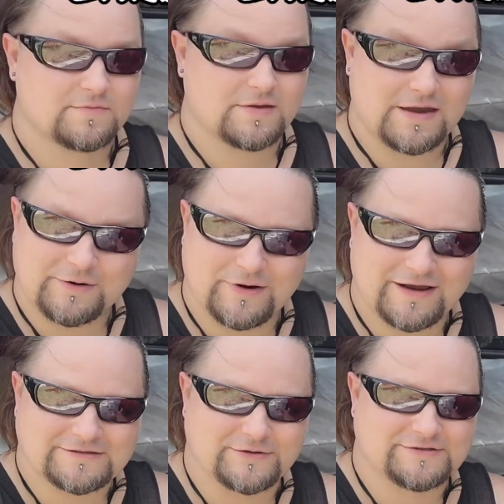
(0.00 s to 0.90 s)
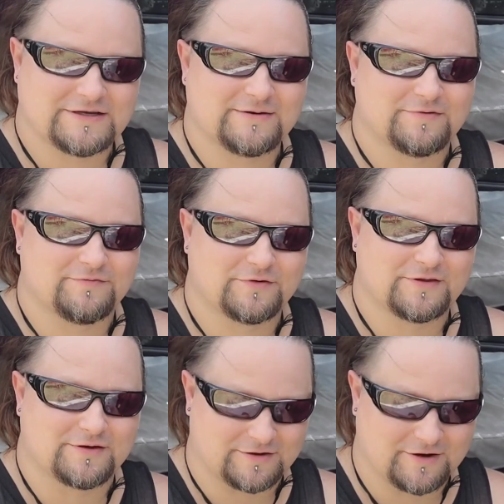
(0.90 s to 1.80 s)
Anyway, as I was saying before the
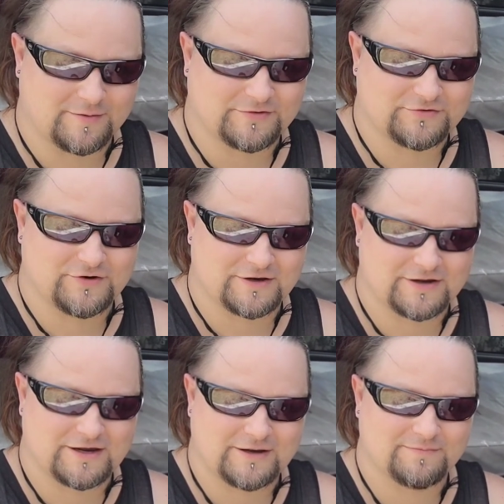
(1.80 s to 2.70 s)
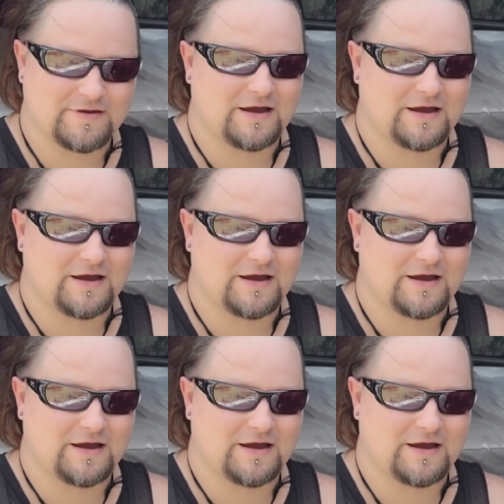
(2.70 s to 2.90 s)
garbage truck came,